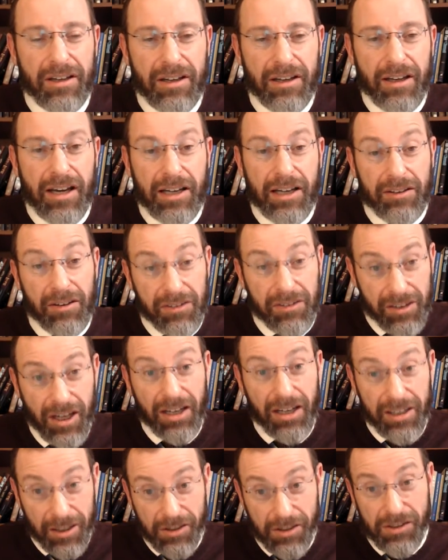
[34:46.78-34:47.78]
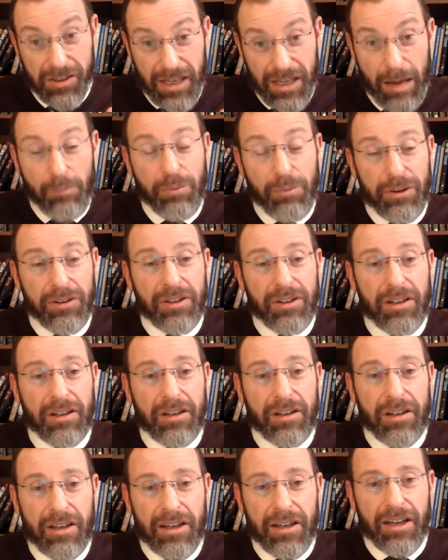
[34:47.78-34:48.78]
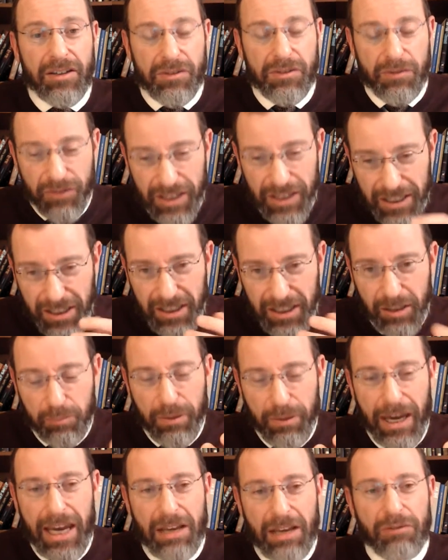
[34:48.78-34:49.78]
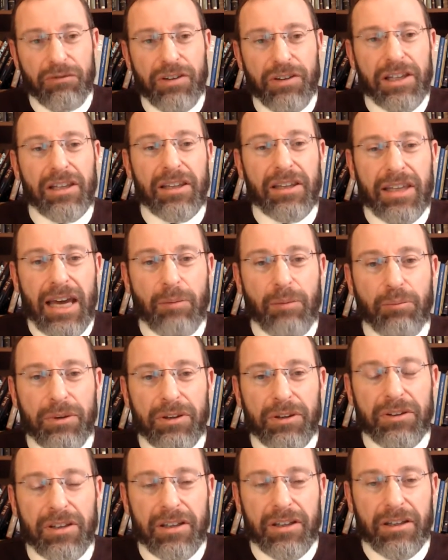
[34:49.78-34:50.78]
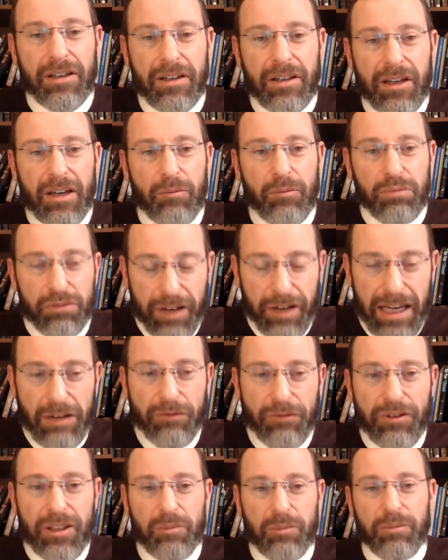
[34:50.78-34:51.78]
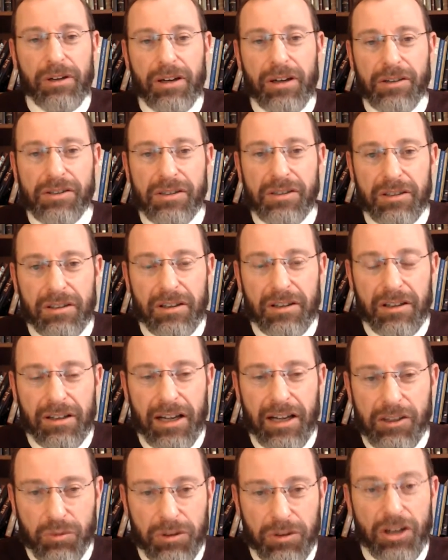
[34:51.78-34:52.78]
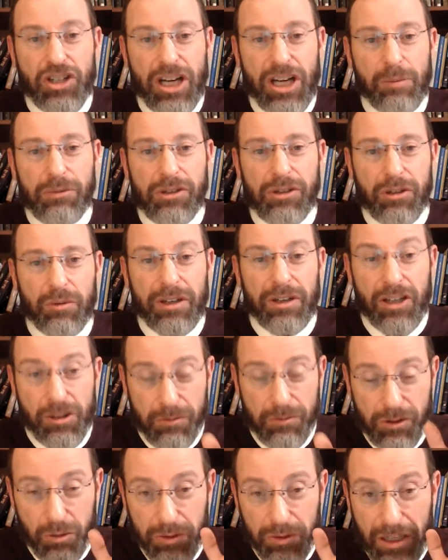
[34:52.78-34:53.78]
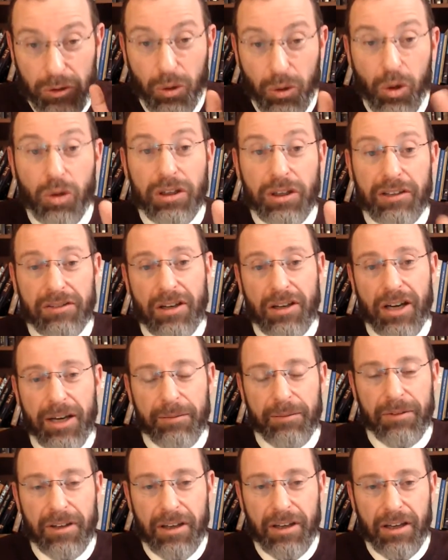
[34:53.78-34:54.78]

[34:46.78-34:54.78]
And the third is the empathy, is feeling the pain, feeling the empathy, praying for the person. That's what Hashem's doing. Hashem's doing that all the time.